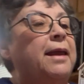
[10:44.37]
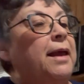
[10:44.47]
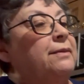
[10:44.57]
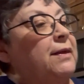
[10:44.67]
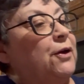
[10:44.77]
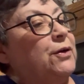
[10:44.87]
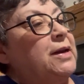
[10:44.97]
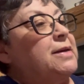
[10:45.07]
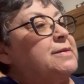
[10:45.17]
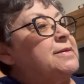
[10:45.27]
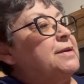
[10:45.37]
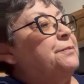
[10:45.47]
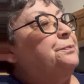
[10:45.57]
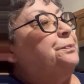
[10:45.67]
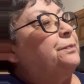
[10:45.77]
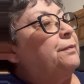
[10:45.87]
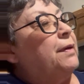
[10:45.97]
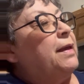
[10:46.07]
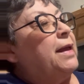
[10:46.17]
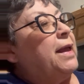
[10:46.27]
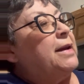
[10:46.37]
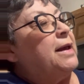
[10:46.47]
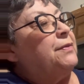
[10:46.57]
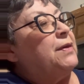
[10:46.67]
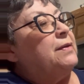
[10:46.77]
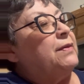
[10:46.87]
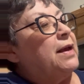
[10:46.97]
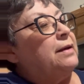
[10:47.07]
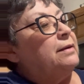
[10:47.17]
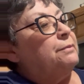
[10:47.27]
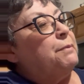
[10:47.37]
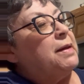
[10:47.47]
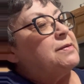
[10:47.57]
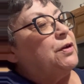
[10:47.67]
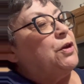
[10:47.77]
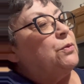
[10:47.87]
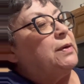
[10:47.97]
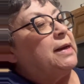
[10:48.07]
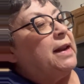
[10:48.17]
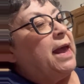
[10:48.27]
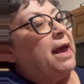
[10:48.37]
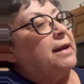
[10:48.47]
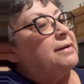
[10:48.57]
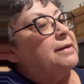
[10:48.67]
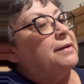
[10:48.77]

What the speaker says: And there it is. And I think that makes a cute little hat.